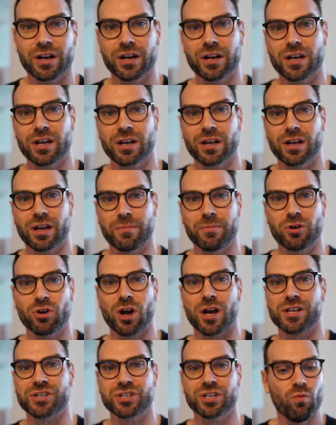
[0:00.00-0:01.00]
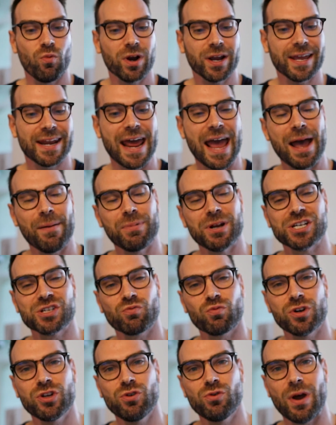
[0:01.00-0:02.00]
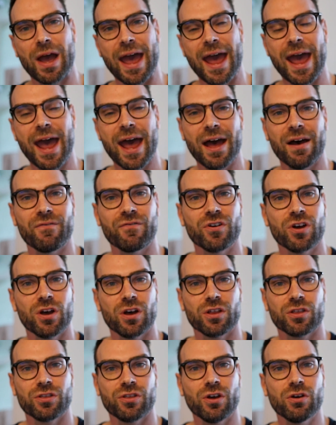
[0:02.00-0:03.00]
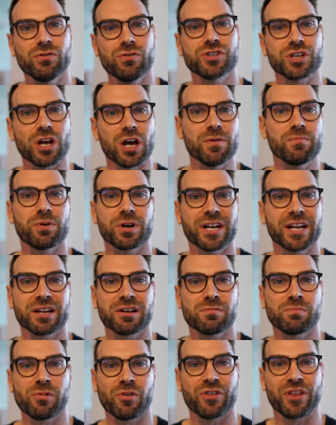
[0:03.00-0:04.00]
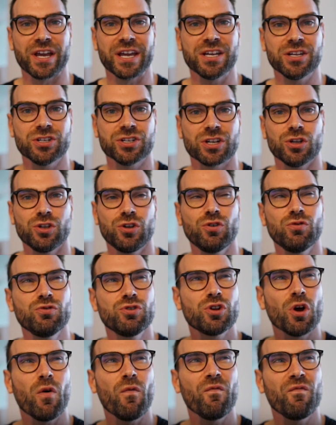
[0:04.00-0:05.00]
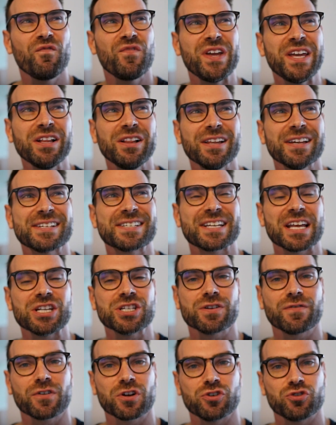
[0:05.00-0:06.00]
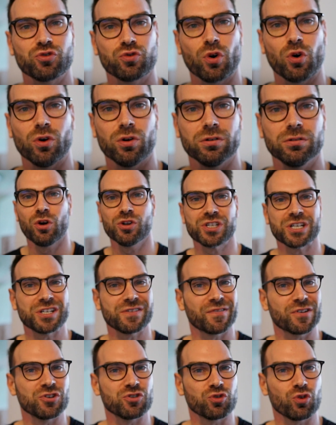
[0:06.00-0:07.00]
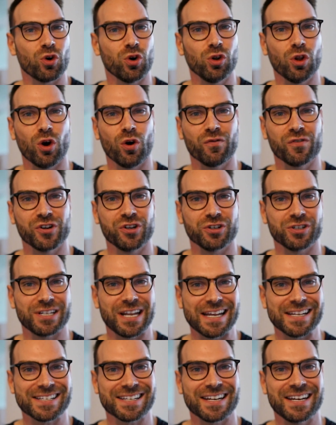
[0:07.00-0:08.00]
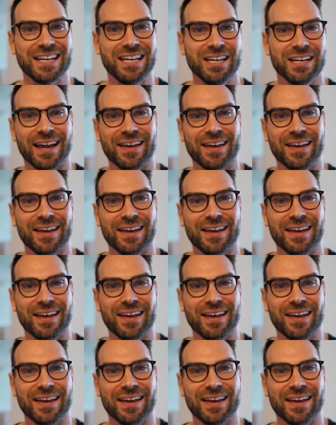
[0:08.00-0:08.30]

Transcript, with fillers: gonna come across. And what can happen is when you have those unpredictable things, you don't feel a sense of control, a sense of control over your destiny.